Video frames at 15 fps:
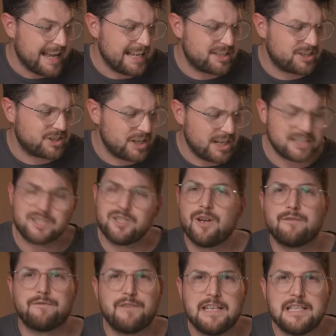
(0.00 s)
it's just
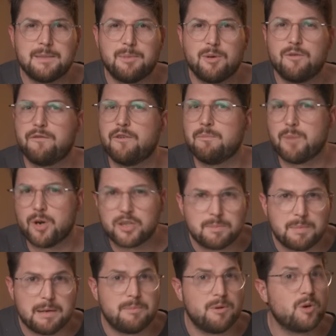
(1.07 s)
not feasible for most
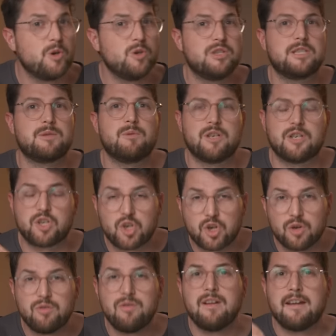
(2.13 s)
people who just want a
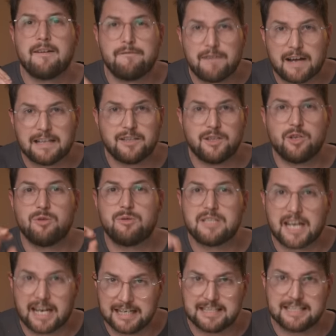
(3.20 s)
good value,
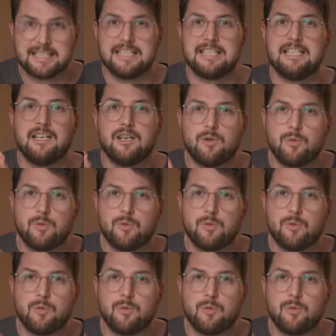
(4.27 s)
tasty